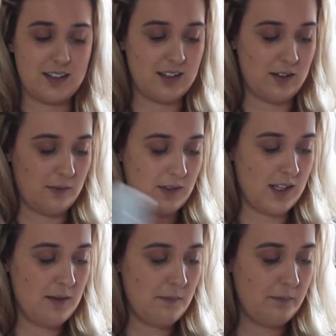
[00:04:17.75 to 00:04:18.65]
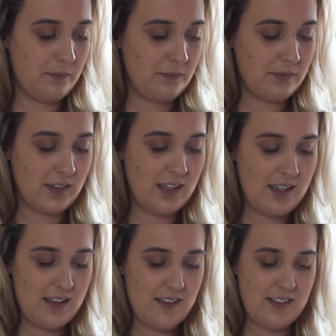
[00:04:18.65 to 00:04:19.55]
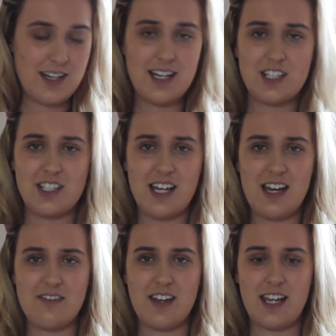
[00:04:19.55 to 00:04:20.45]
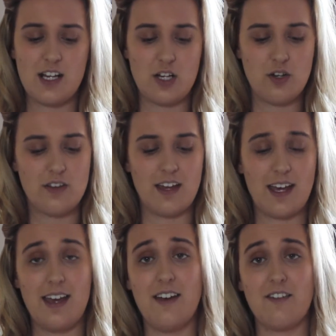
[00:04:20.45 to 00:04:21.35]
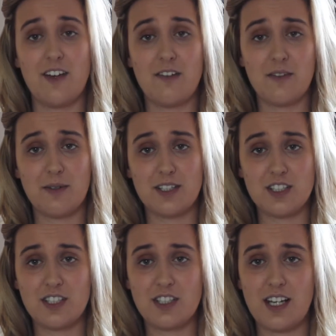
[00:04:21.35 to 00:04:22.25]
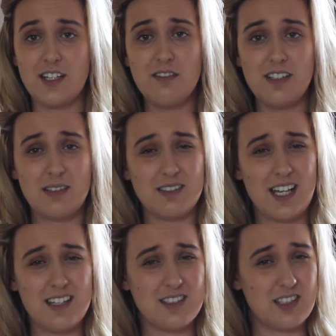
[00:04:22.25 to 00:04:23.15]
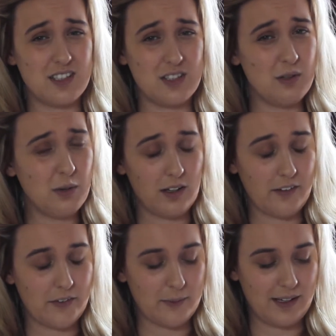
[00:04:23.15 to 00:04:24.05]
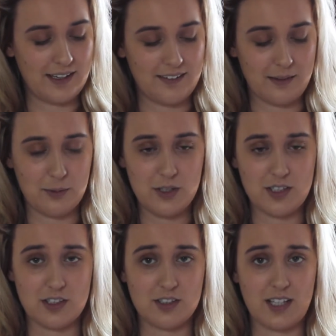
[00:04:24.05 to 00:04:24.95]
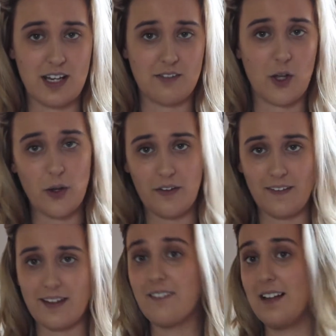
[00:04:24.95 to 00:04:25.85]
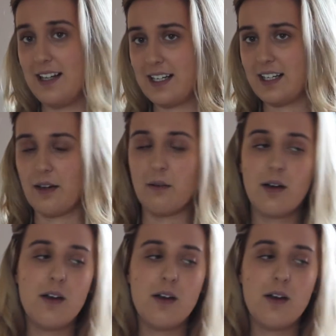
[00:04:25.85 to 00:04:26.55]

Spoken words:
So yeah. I actually have another hair favourite, which I don't really tend to do a lot to my hair that much. I just kind of curl it and let it go.